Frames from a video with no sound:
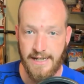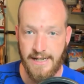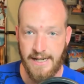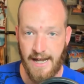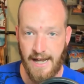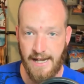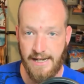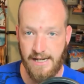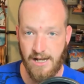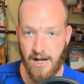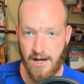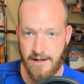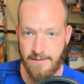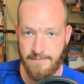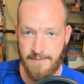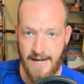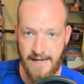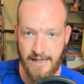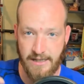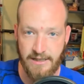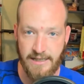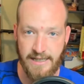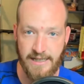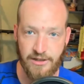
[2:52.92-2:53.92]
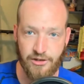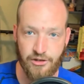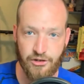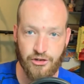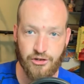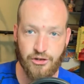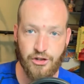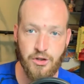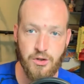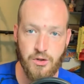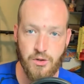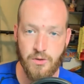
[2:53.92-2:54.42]
And he automatically
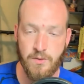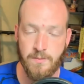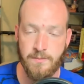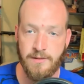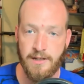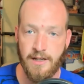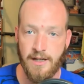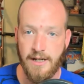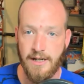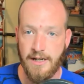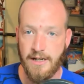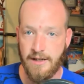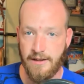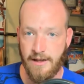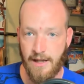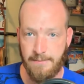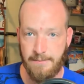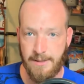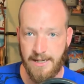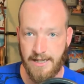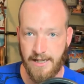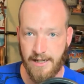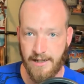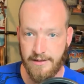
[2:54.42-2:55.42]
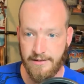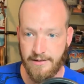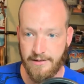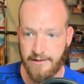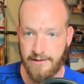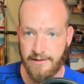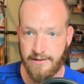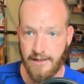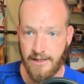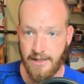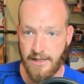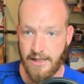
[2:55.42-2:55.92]
assumed that
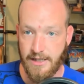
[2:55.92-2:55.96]
because